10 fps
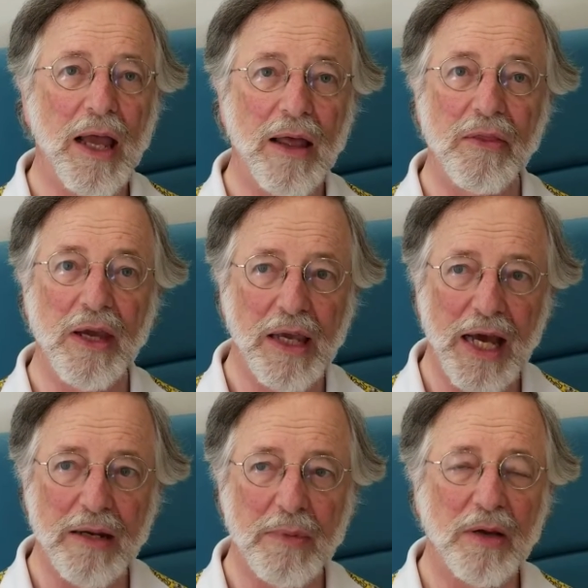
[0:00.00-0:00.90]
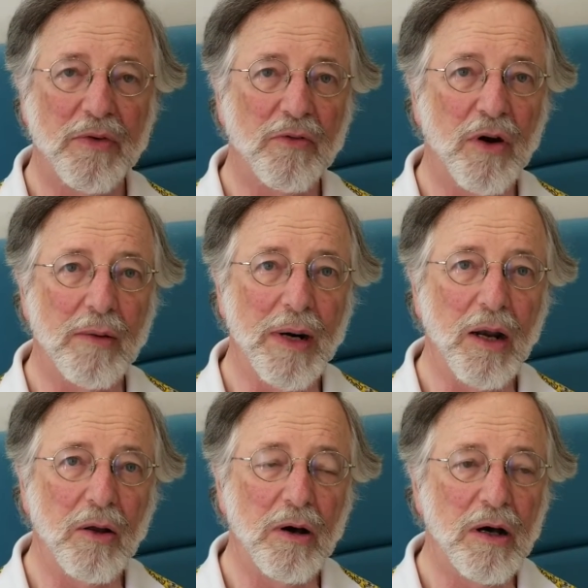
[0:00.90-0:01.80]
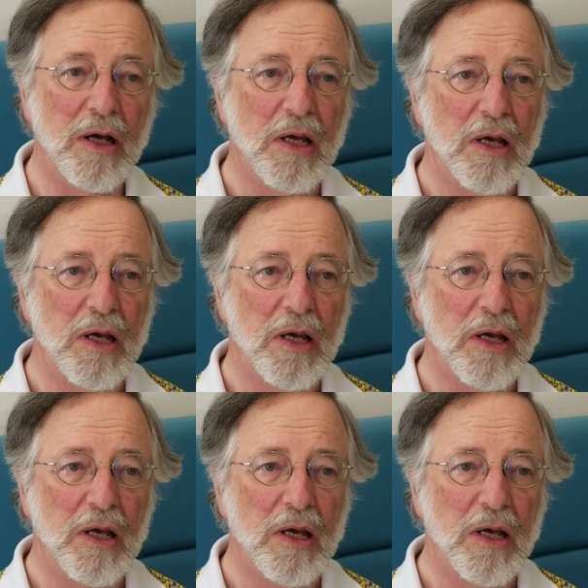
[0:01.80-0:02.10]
and the Academy of Environmental Law.